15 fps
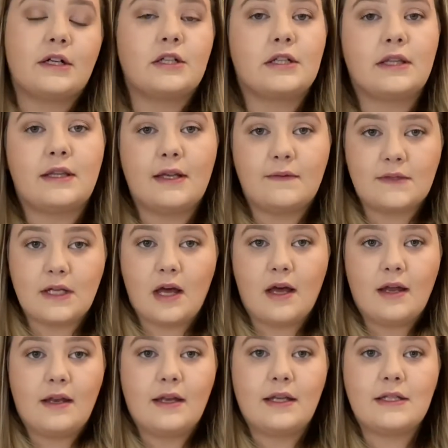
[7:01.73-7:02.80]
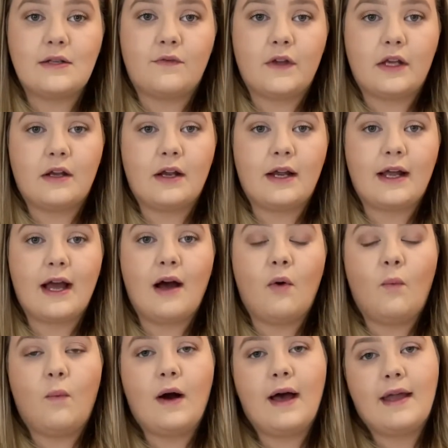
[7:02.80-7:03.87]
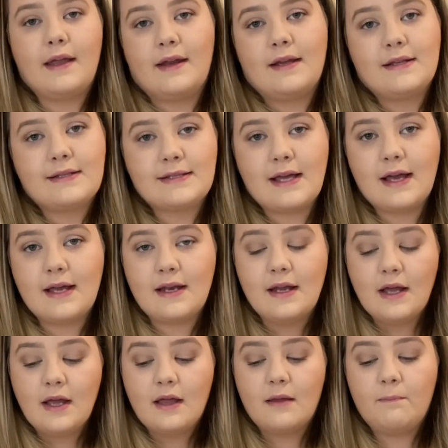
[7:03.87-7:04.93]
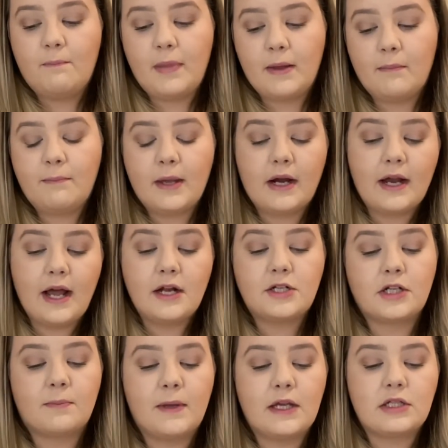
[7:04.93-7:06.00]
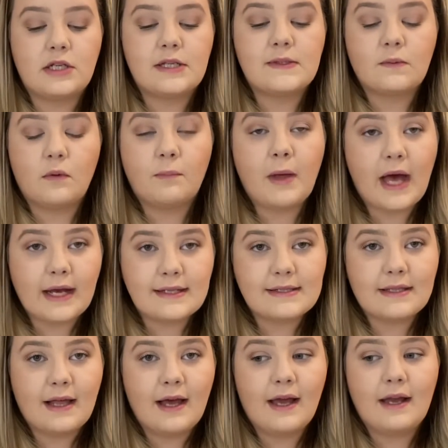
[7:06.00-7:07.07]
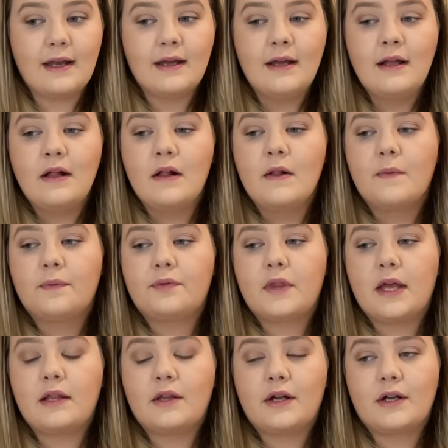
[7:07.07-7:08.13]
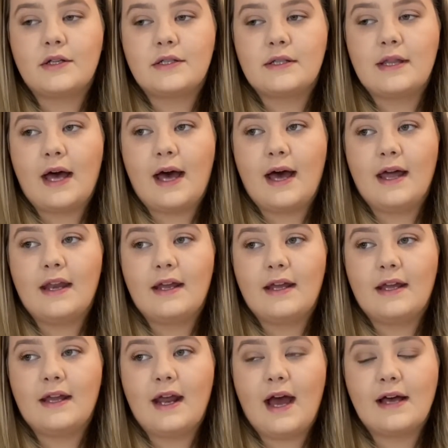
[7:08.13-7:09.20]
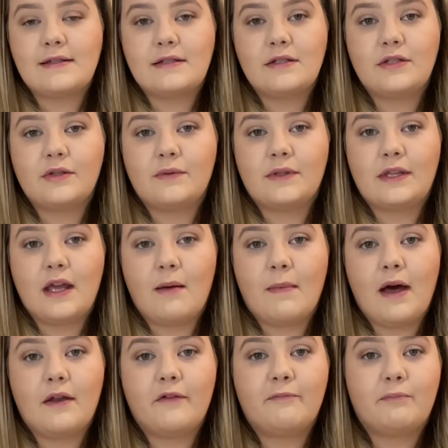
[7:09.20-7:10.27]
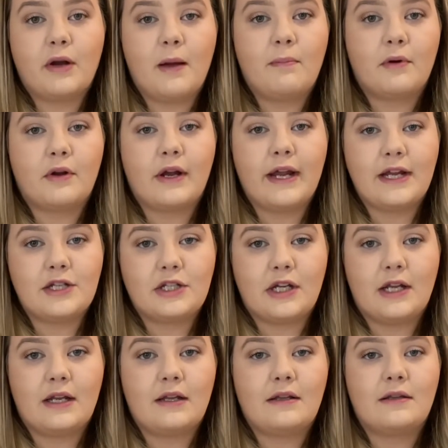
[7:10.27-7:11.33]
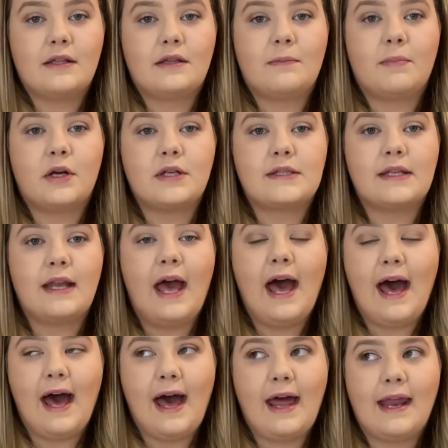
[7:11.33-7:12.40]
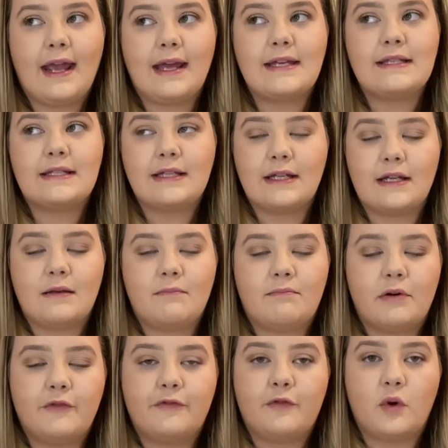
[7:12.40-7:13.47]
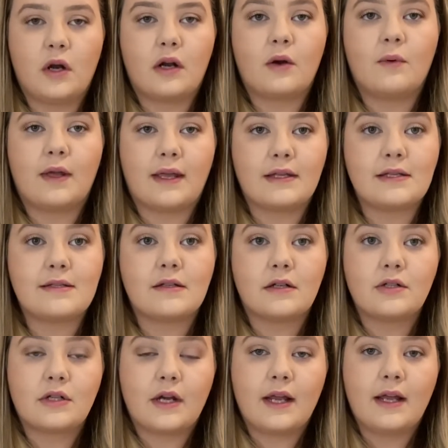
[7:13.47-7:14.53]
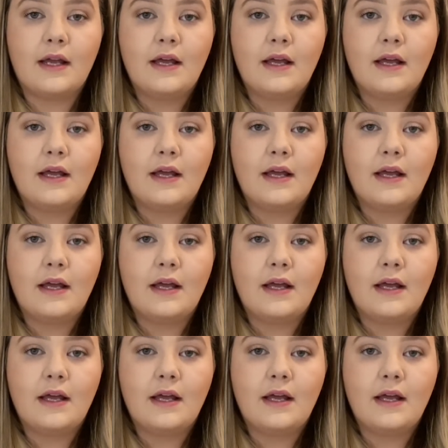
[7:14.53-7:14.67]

that they've done into figuring out why it is that bariatric patients will backslide, they learned that it has to do with the amount of preparation that the person had and did before going into surgery.